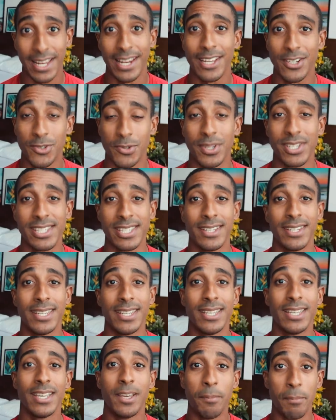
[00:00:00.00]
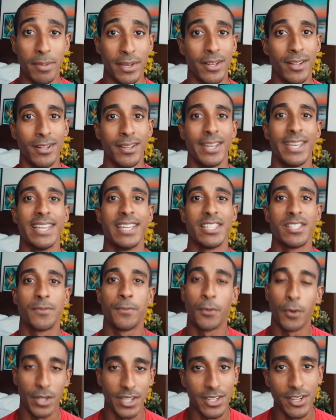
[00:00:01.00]
electricity bill is
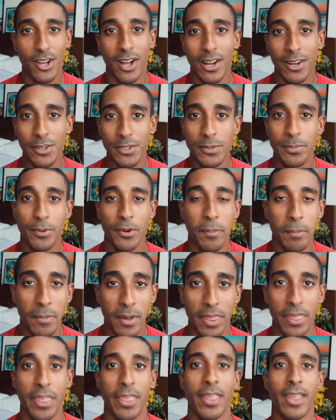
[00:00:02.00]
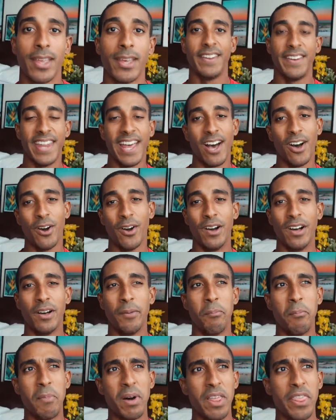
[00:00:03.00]
$40 per month. Now,
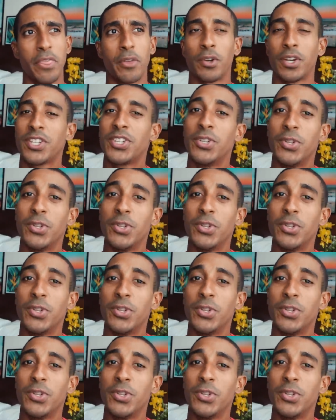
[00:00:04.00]
a month or